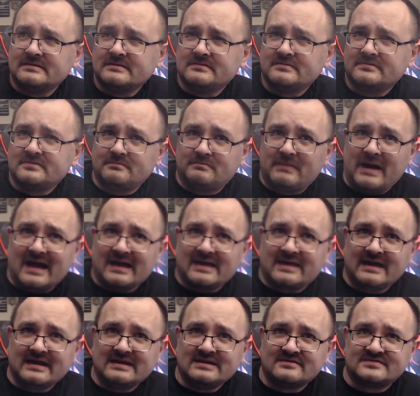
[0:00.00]
The back
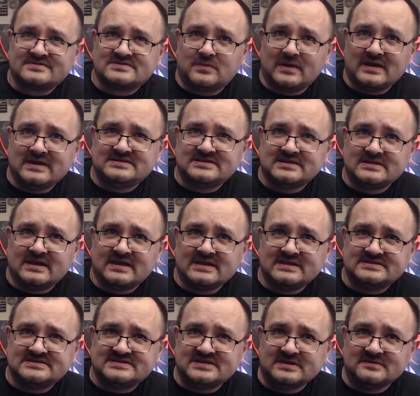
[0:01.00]
end of
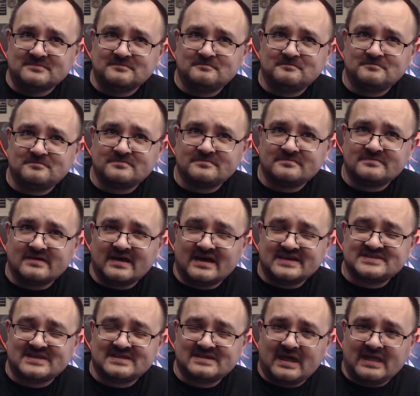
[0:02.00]
2019 is
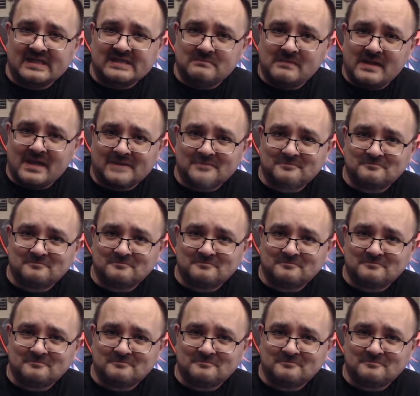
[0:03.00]
a nightmare,